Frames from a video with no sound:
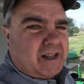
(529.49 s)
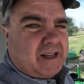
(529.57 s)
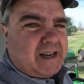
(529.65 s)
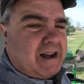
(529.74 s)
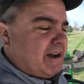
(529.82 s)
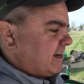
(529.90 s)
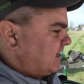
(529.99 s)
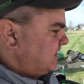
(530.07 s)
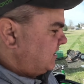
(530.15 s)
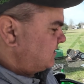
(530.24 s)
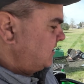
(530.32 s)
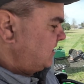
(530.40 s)
Now I can
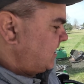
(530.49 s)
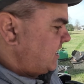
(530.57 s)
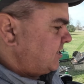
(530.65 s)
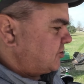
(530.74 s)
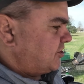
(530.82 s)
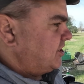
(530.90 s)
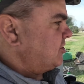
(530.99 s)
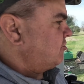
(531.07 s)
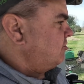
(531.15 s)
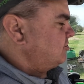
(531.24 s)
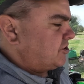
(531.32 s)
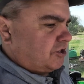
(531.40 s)
disengage the
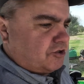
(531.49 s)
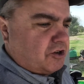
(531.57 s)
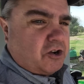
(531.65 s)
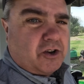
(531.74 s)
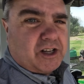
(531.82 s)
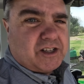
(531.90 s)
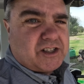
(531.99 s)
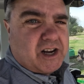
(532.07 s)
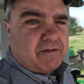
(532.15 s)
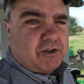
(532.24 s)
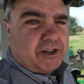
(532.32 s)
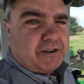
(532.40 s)
cruise control in
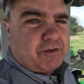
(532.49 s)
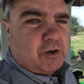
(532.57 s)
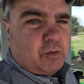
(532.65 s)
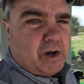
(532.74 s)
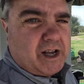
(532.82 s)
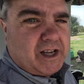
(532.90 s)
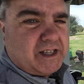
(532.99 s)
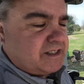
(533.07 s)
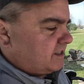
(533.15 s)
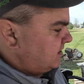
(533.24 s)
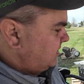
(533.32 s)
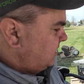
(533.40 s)
several different ways.